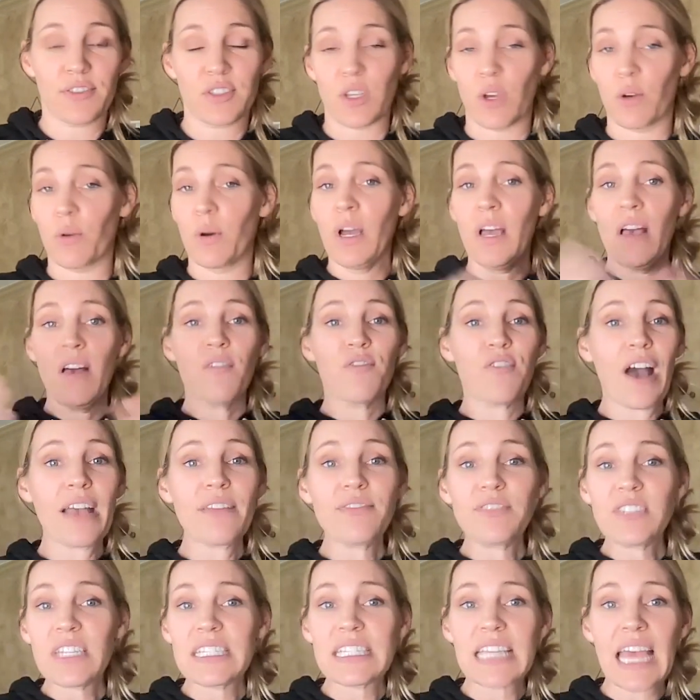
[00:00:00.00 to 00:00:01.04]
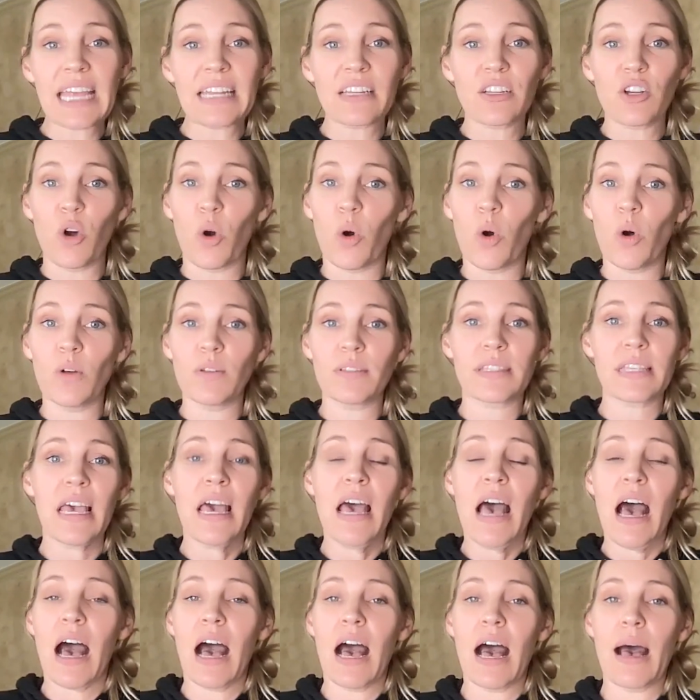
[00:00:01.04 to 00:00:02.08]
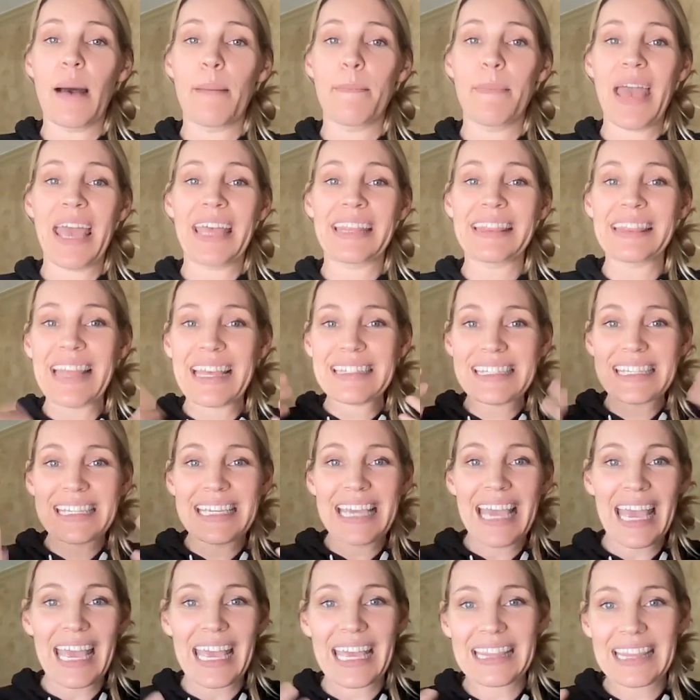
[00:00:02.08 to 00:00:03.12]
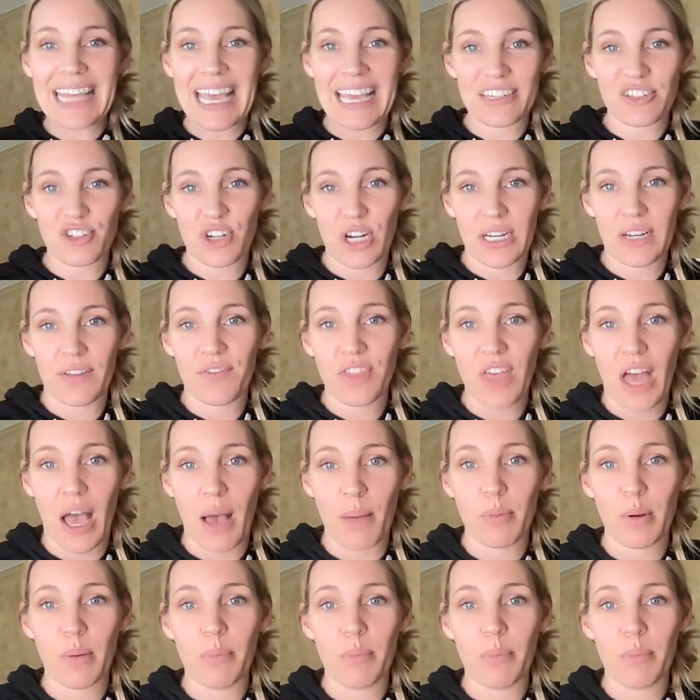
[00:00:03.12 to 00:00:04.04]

So 5 to 10 goals, and let's get in that train of thought.